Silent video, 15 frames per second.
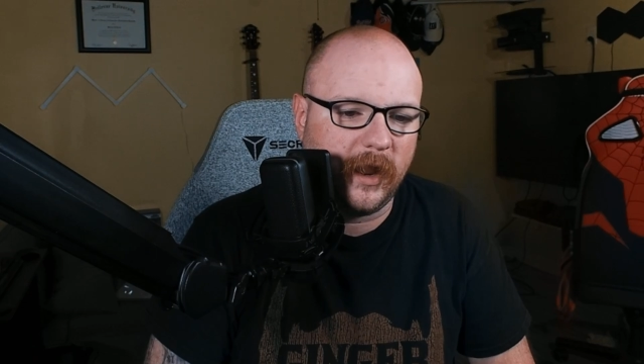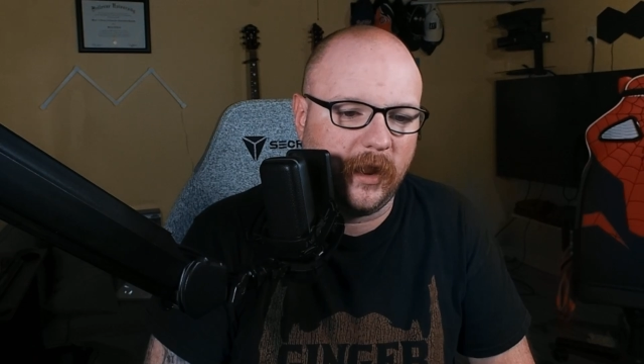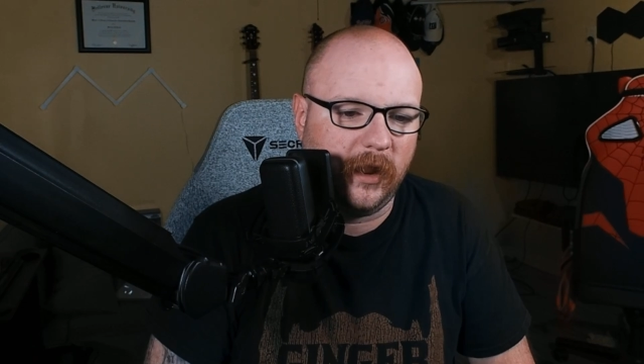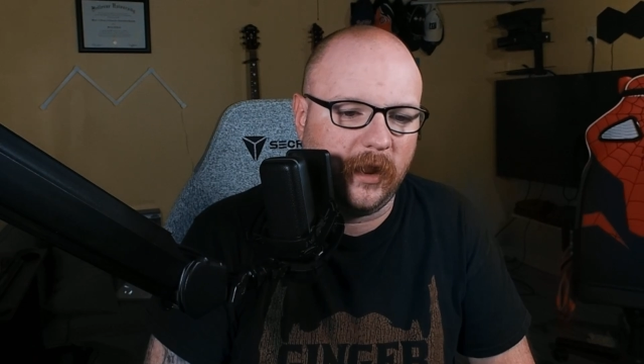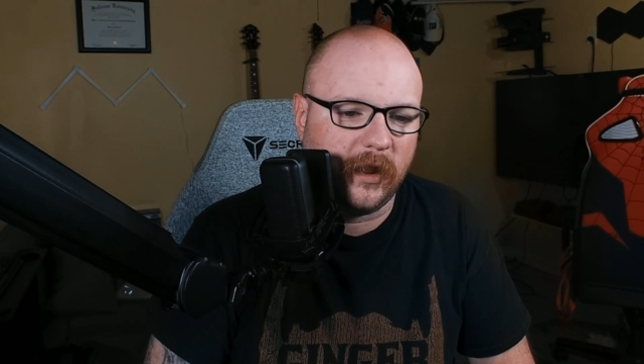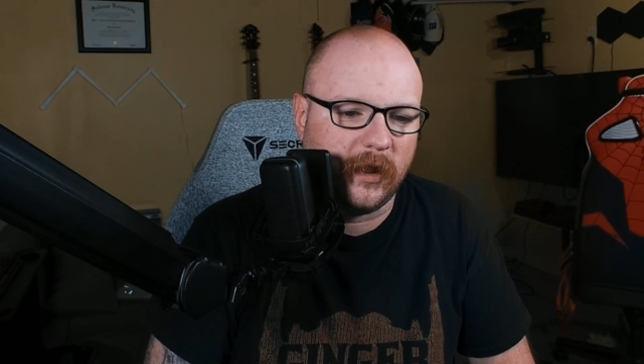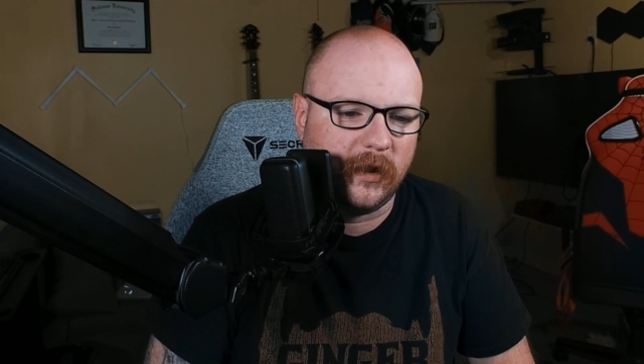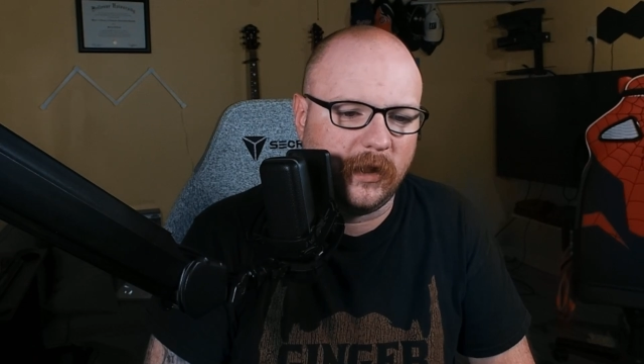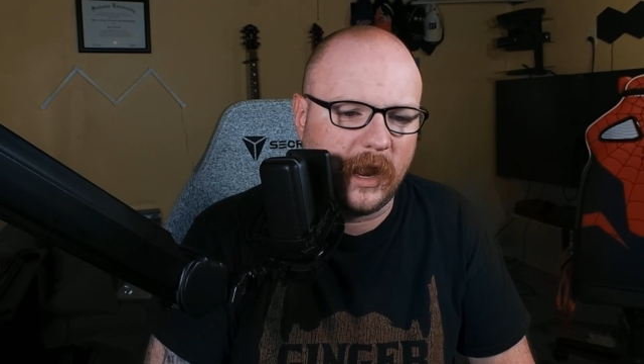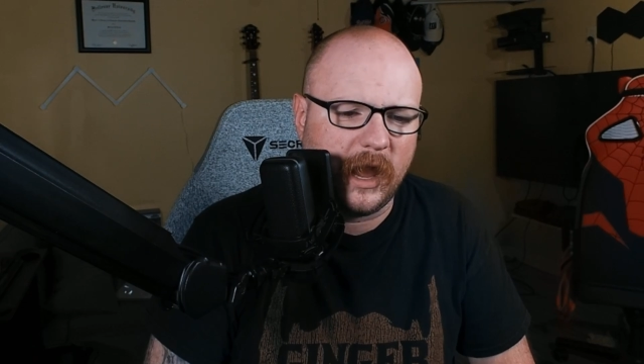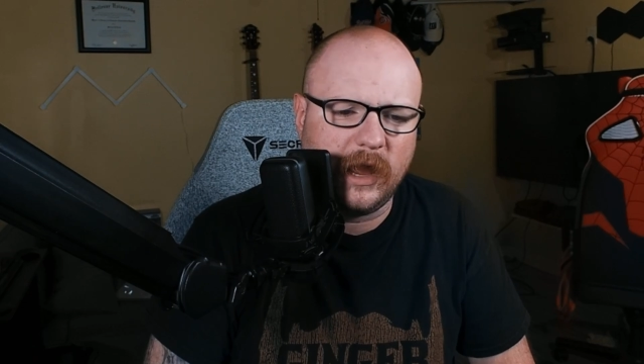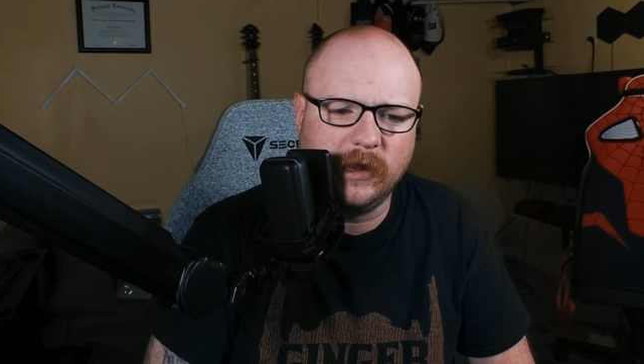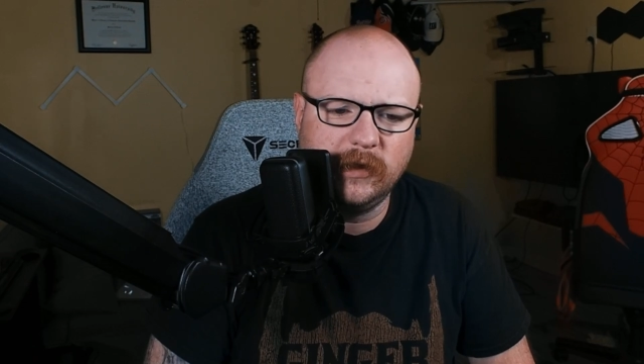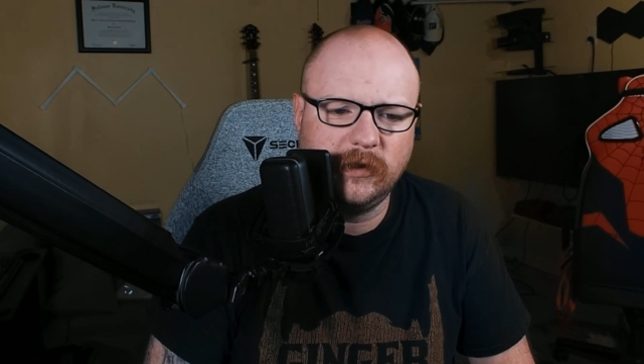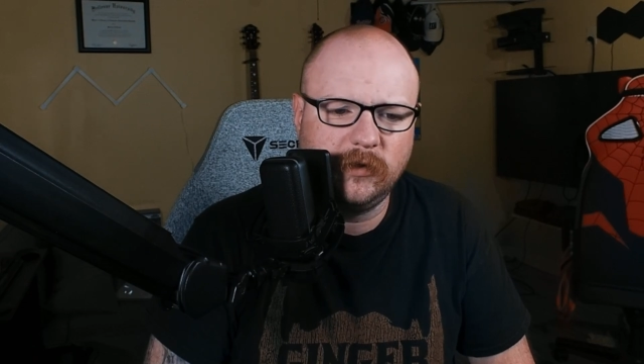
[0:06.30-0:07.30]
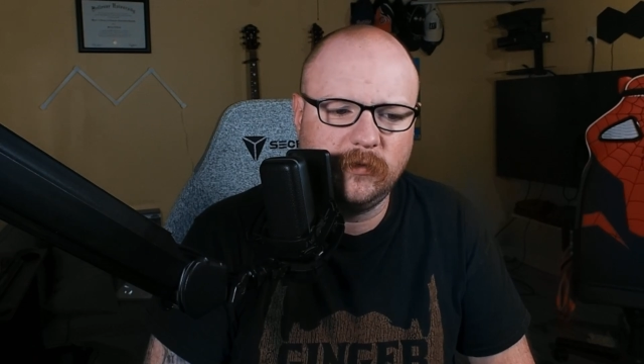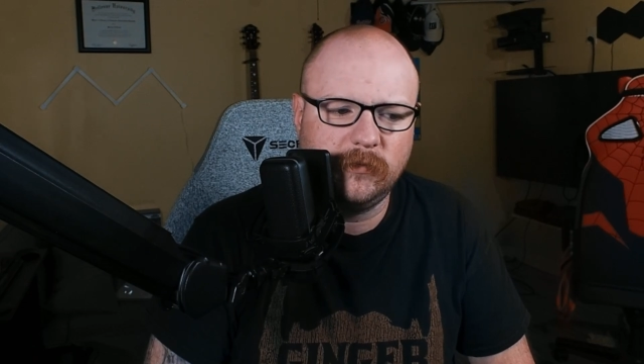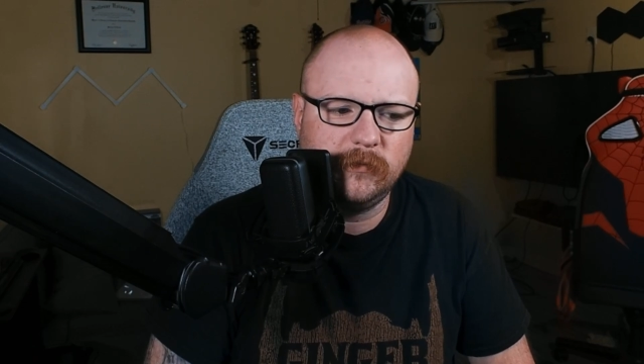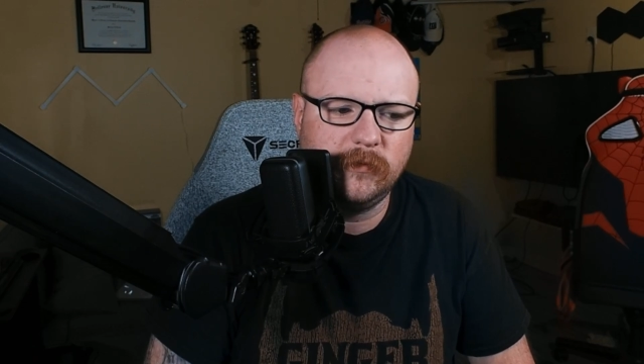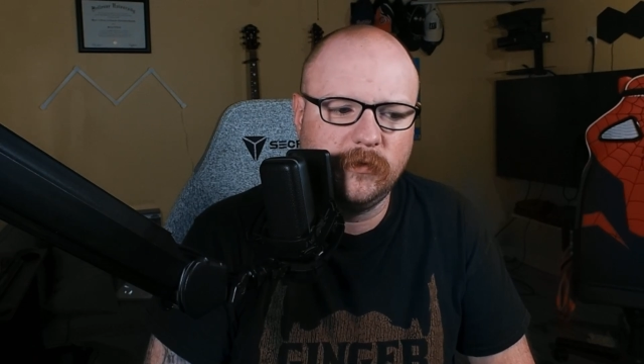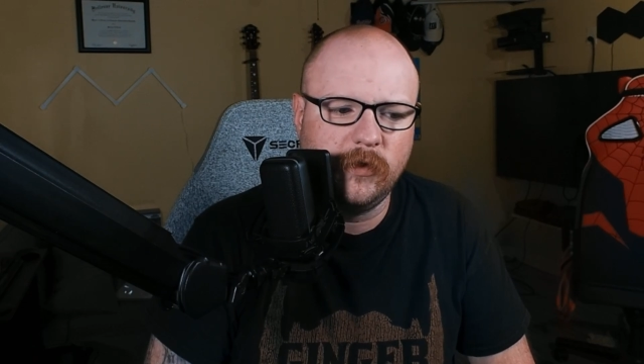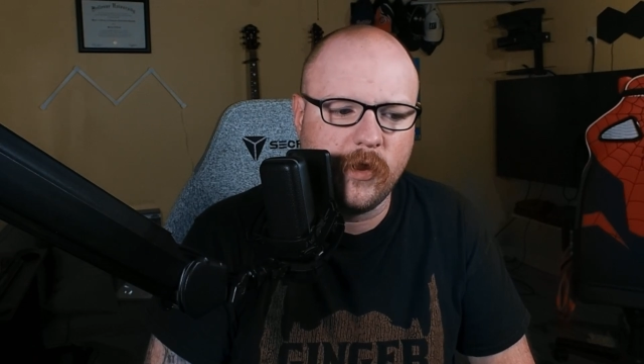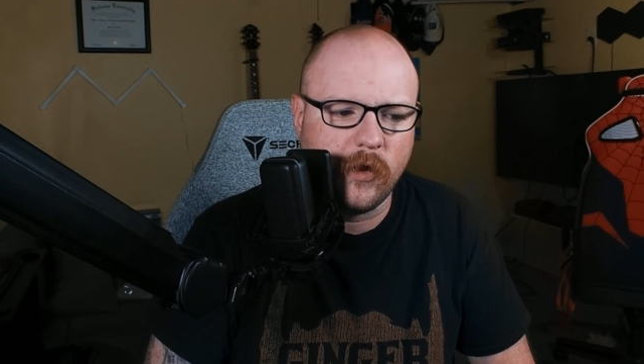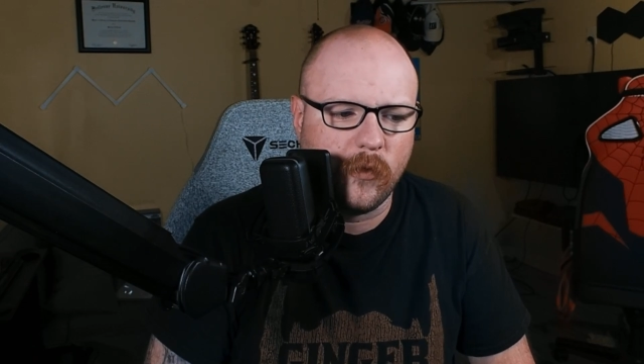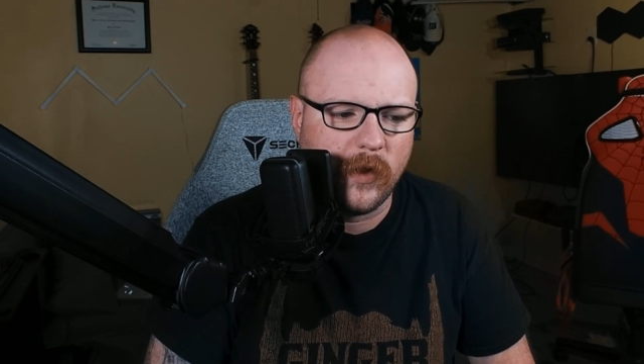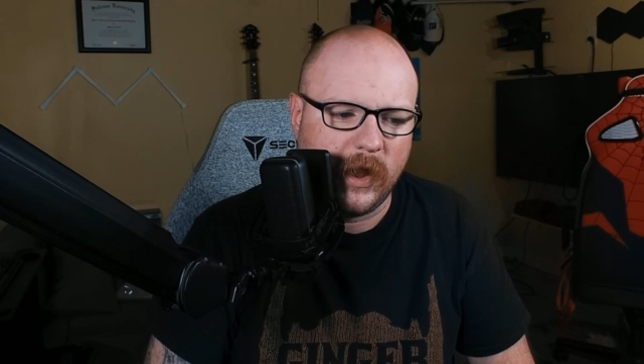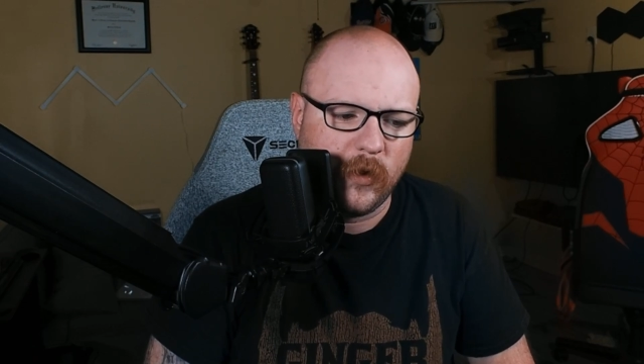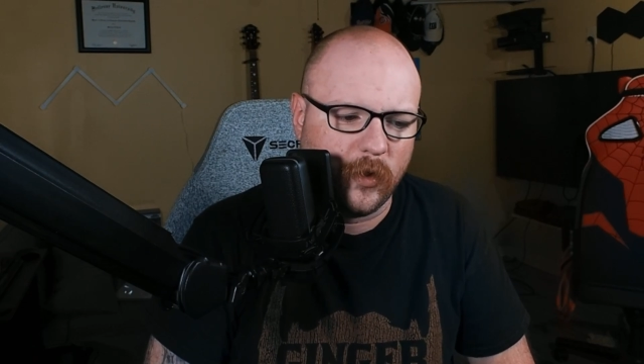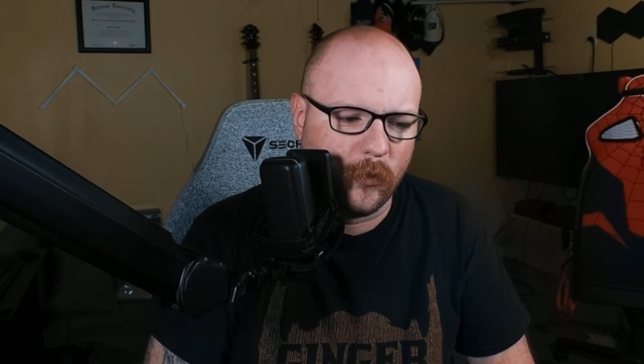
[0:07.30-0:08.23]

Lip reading: and I didn't know how